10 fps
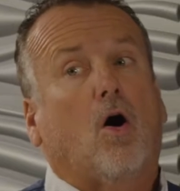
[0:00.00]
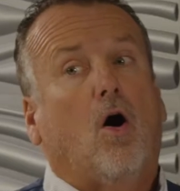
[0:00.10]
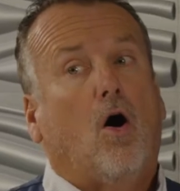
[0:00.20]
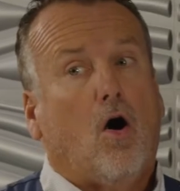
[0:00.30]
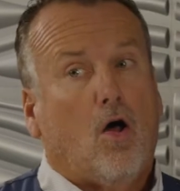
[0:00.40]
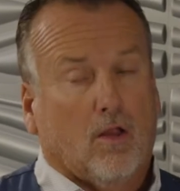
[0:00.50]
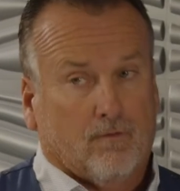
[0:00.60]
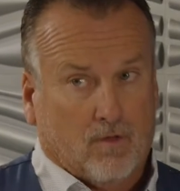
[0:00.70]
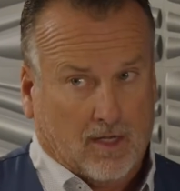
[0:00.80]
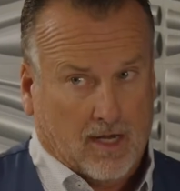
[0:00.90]
all
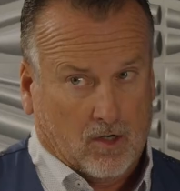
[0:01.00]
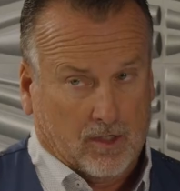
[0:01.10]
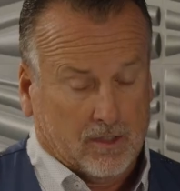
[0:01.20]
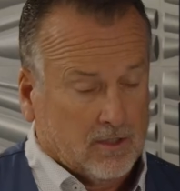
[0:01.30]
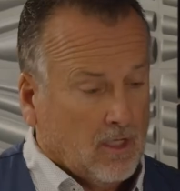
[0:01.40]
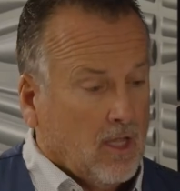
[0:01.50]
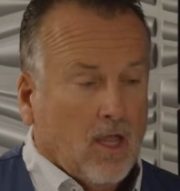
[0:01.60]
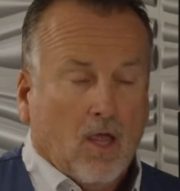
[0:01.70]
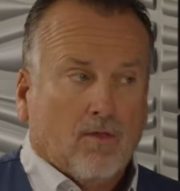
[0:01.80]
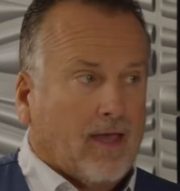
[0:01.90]
of the counties,
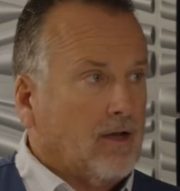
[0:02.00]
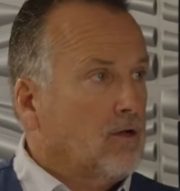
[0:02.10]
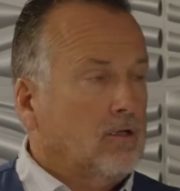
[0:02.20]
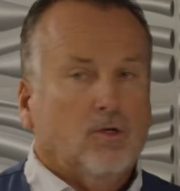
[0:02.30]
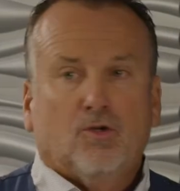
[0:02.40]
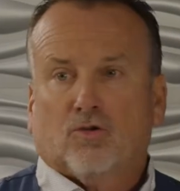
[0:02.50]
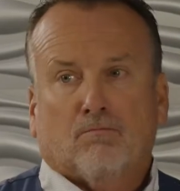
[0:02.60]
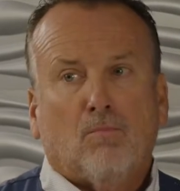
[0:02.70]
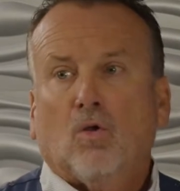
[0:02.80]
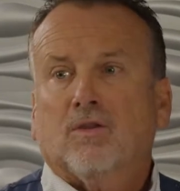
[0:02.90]
that includes your
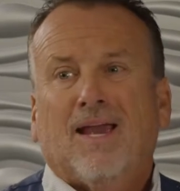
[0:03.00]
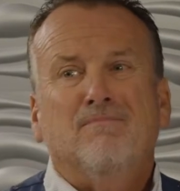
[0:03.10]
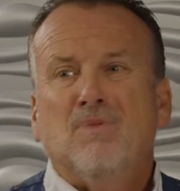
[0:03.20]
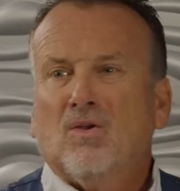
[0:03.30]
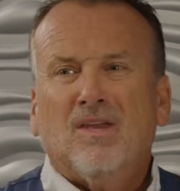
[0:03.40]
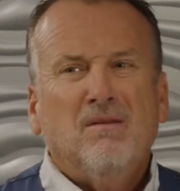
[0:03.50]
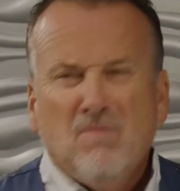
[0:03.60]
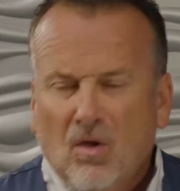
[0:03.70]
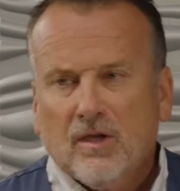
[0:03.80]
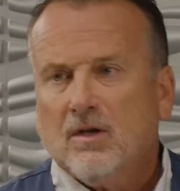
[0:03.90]

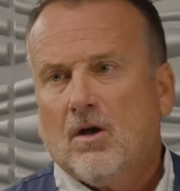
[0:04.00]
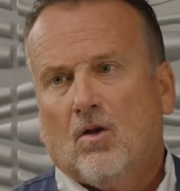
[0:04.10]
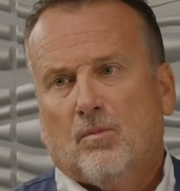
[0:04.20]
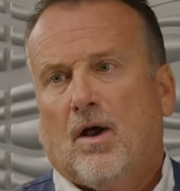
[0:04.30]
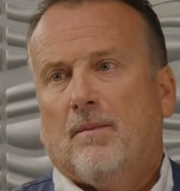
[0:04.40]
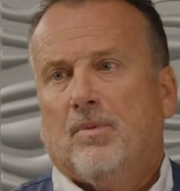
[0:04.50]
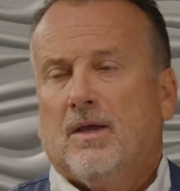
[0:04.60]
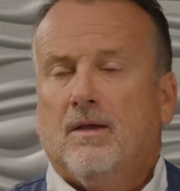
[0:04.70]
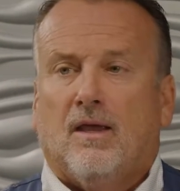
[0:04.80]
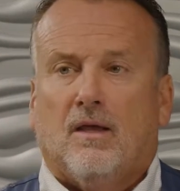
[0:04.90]
multi-million dollar
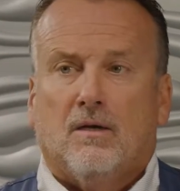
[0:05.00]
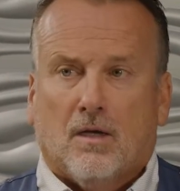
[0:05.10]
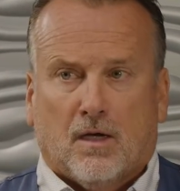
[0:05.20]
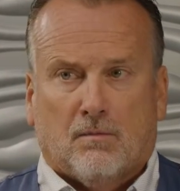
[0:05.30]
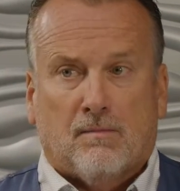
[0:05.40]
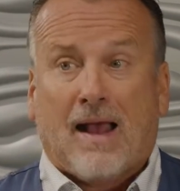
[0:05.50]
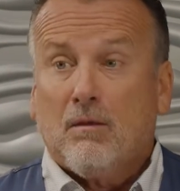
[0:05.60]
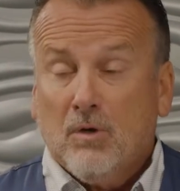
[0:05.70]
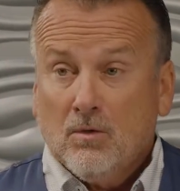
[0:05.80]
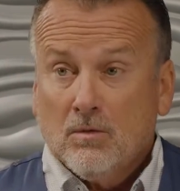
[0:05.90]
property in
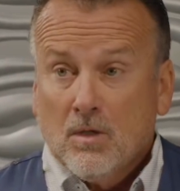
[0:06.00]
Malibu,